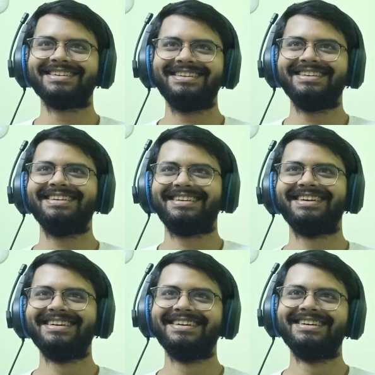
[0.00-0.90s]

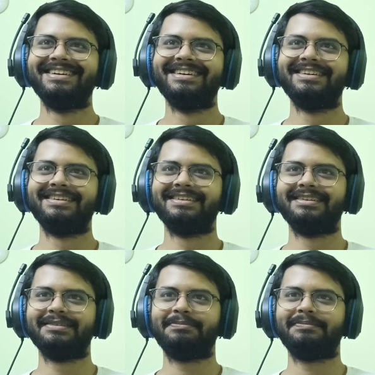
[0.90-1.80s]

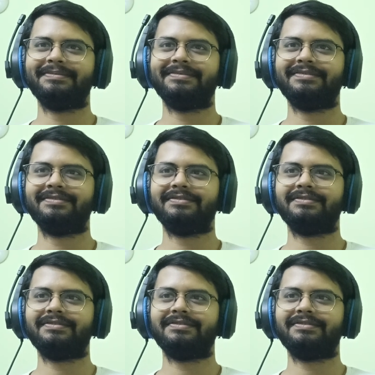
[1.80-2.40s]
Nobody speaks.